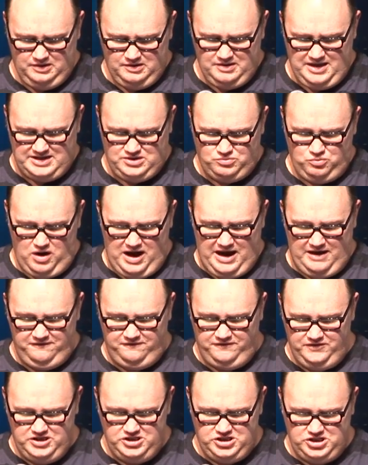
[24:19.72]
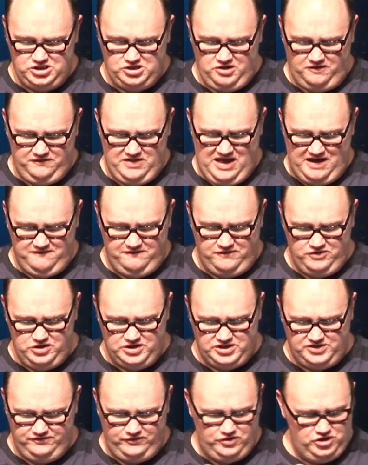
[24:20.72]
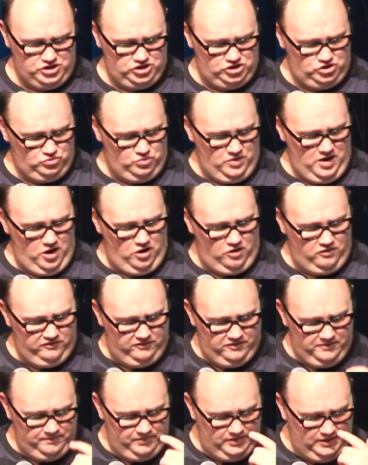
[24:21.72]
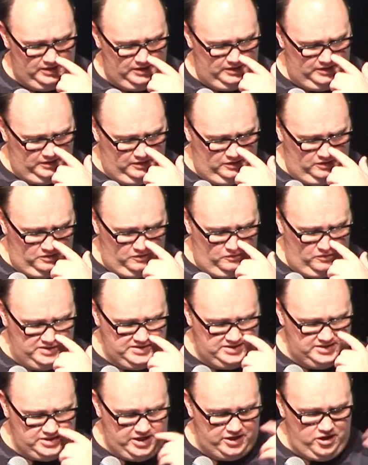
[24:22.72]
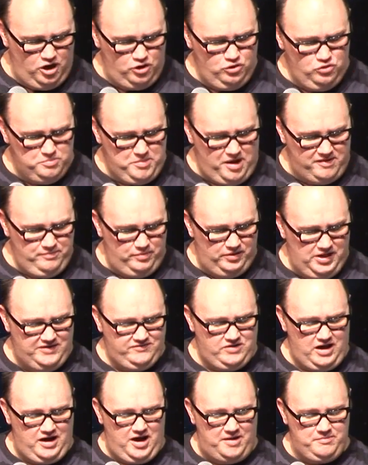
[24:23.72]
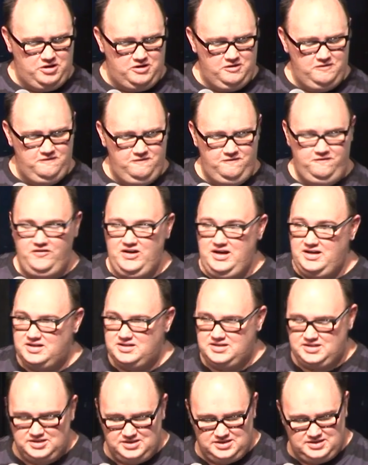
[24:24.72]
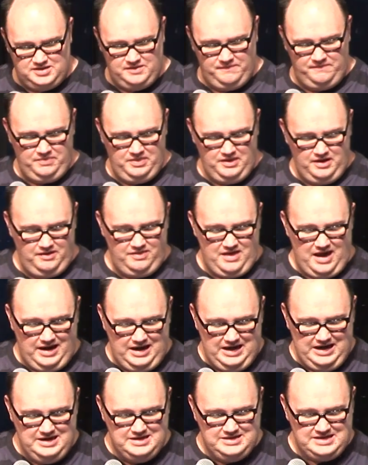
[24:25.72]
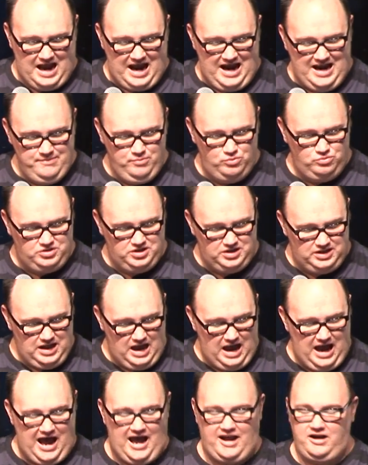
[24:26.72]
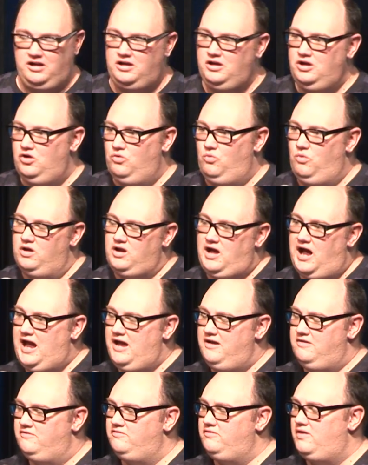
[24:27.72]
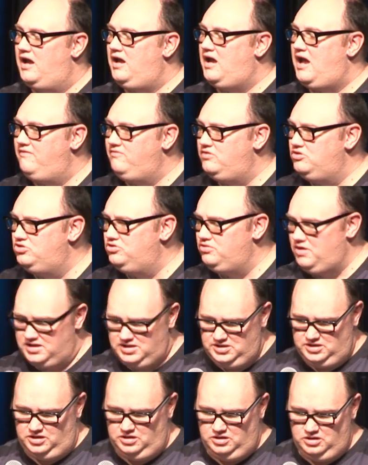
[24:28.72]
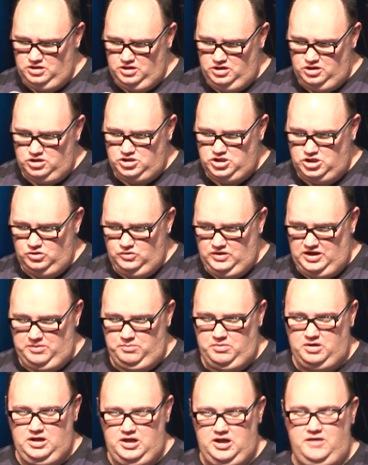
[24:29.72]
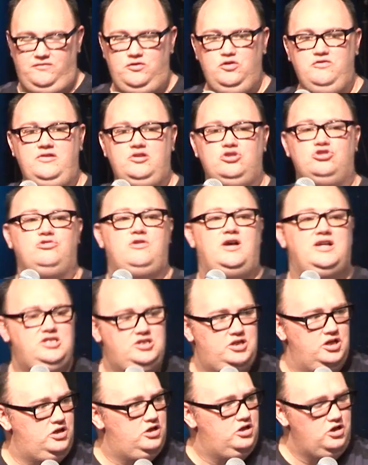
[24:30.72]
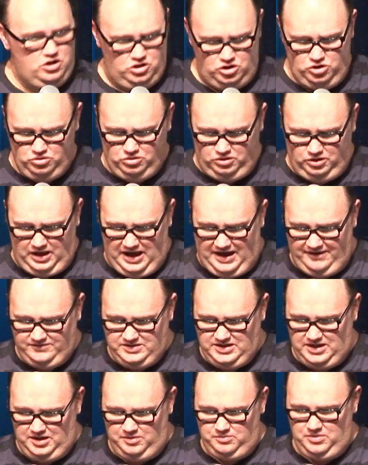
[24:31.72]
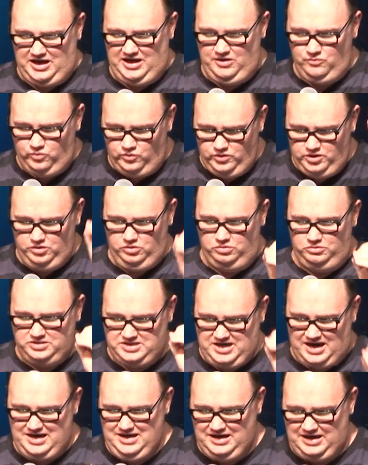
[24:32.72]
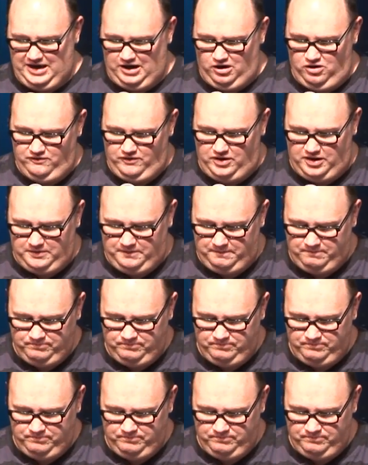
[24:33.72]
That's why it finishes off that verse, verse 12, where he says, I know whom I believed, and I'm convinced that He is able to guard what I have entrusted to Him. If you've entrusted your life to Him, He will take care of it.